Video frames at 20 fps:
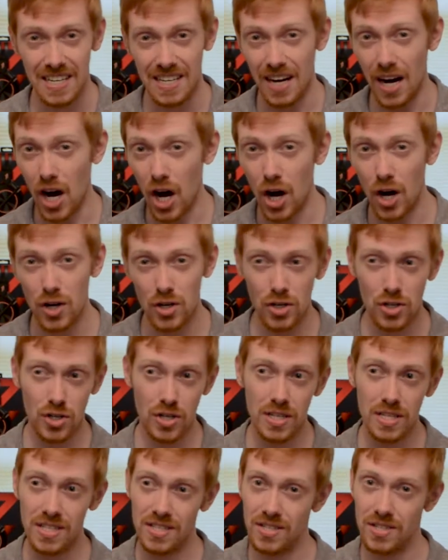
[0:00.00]

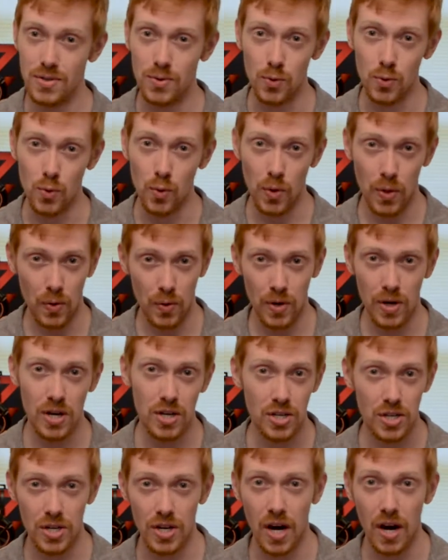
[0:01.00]
$100 to
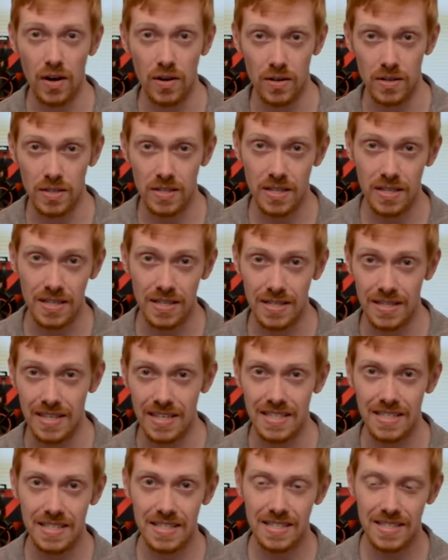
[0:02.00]
$300, and
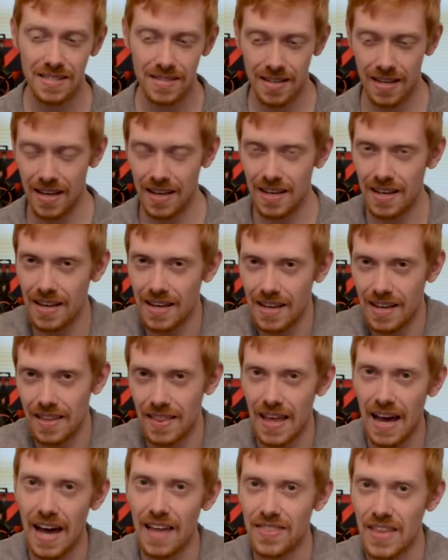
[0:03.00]
it's
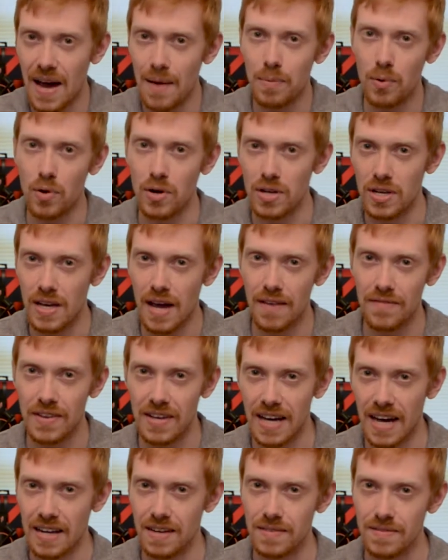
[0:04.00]
at that point you have to
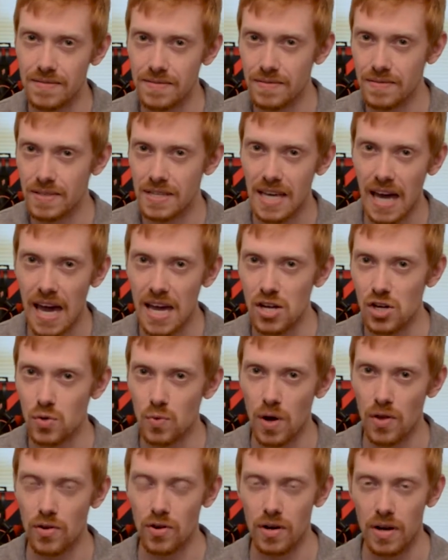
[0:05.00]
kind of gauge
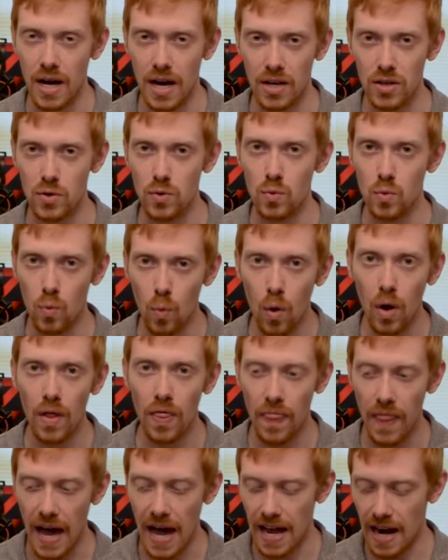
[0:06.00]
whether or not you
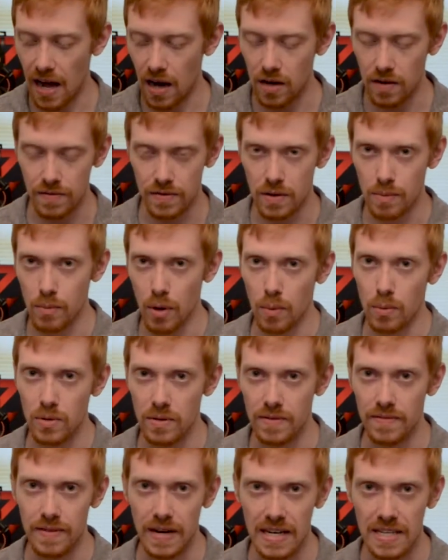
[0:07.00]
want that out of your mobile
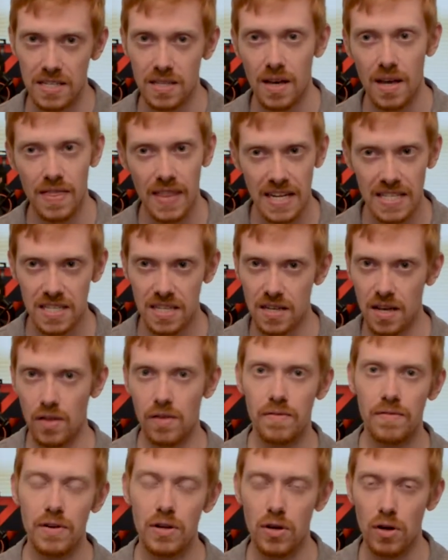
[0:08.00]
device. That's
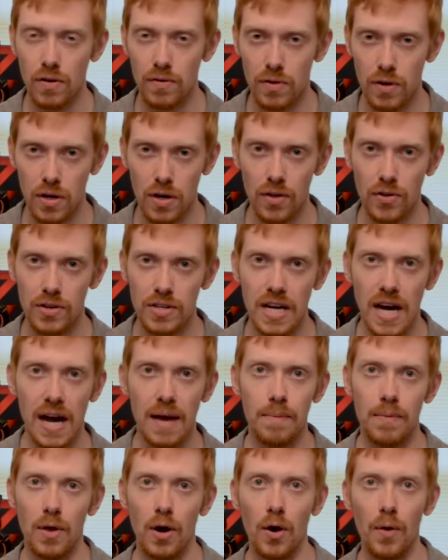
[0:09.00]
another video for another
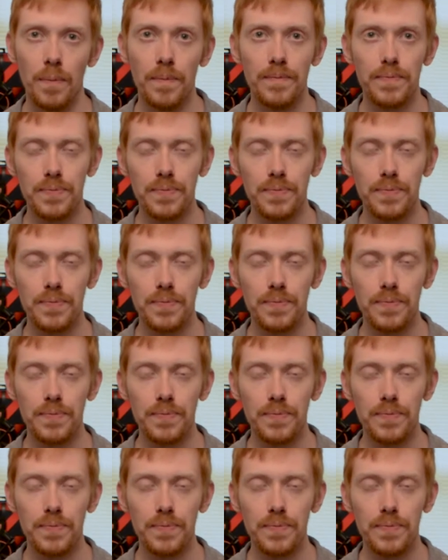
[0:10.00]
time though.